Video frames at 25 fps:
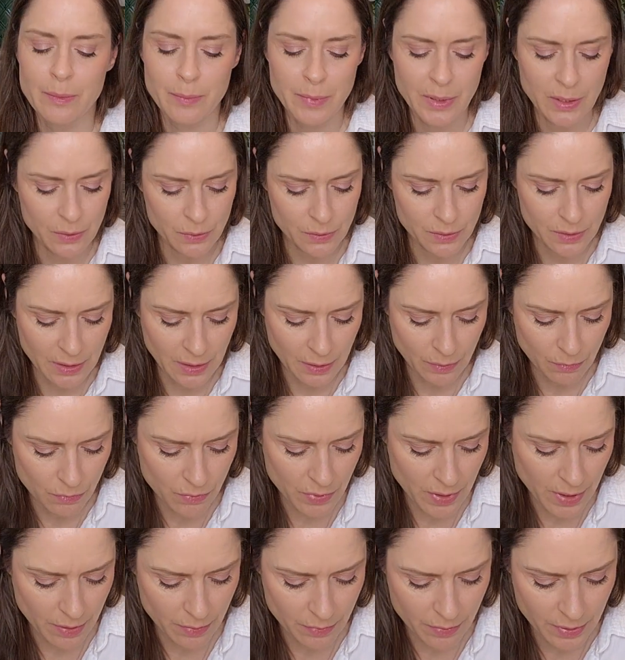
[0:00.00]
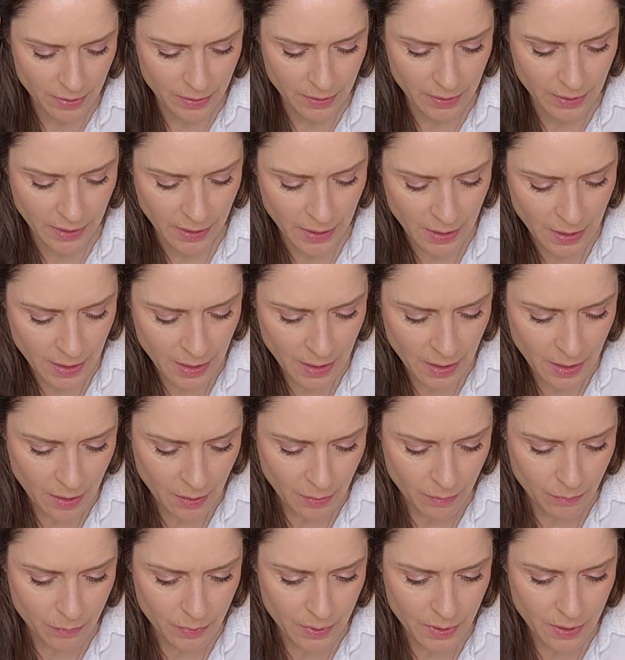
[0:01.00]
because I rarely
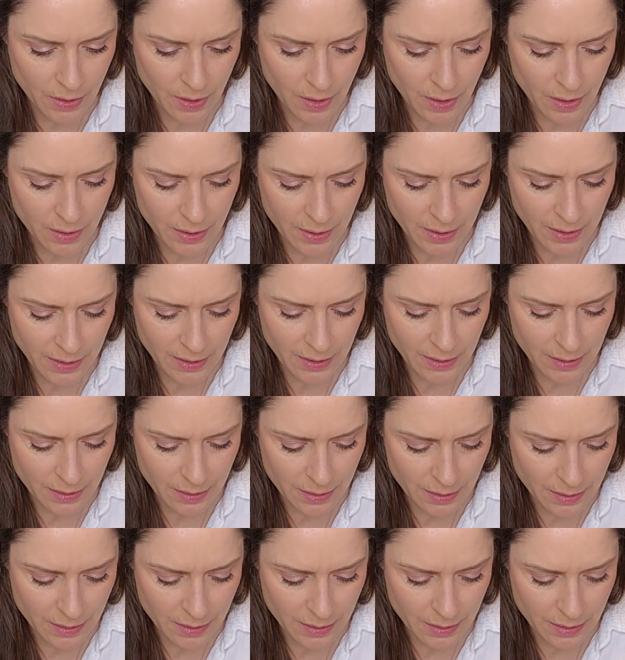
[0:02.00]
work on it